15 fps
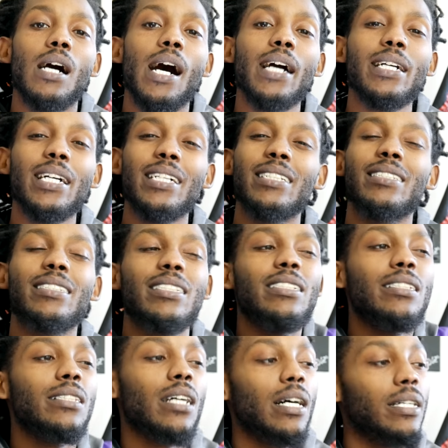I can't
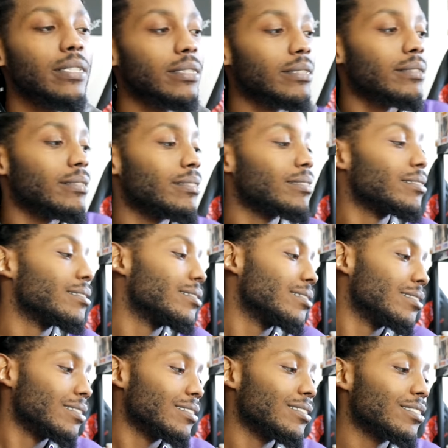see like
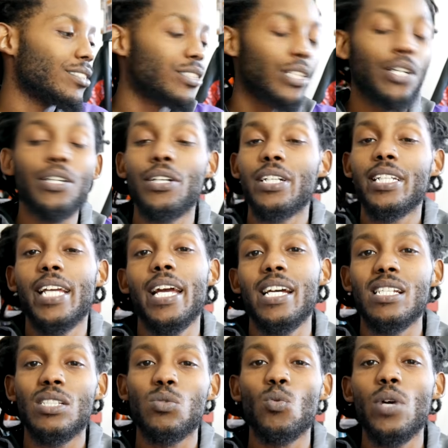certain
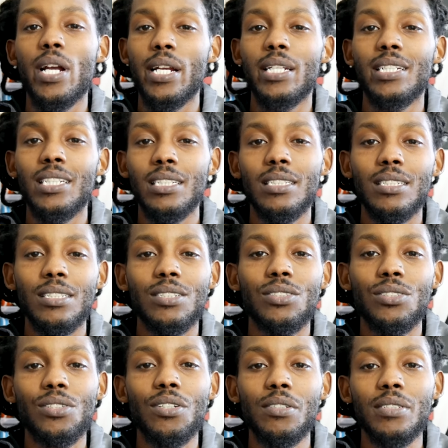cats wearing these.
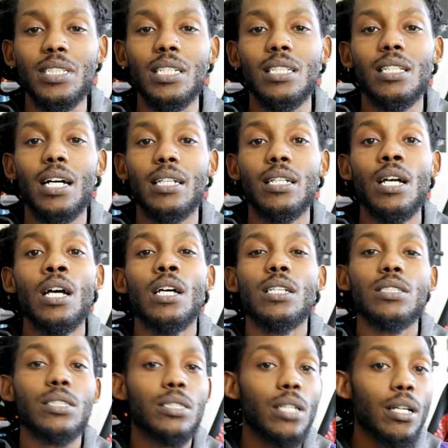You know what I'm saying? Like
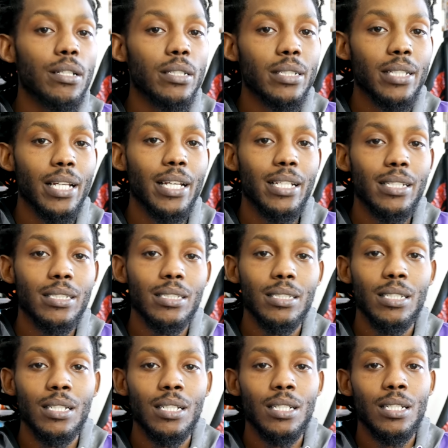certain cats
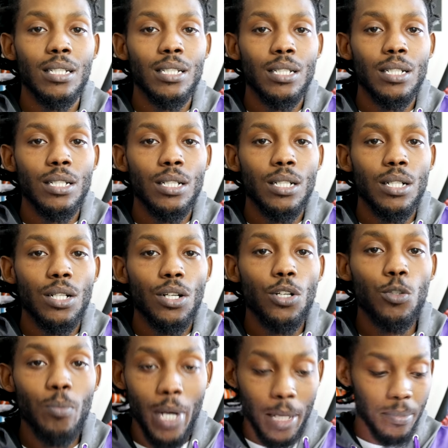
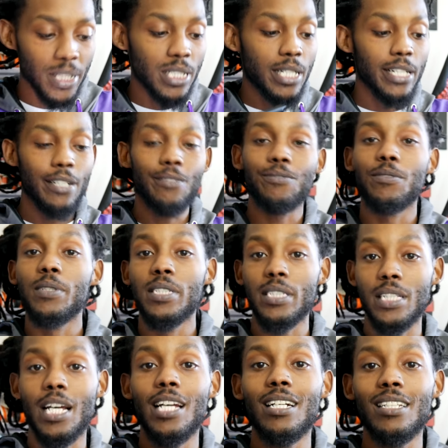who may be cut from the
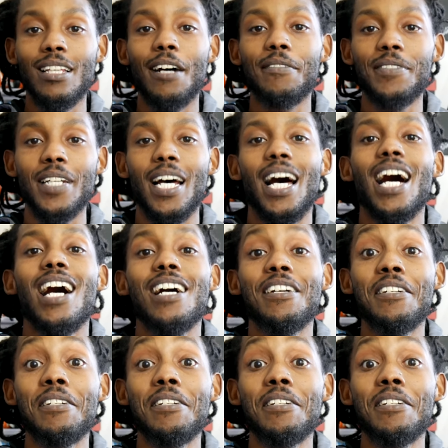same cloth that I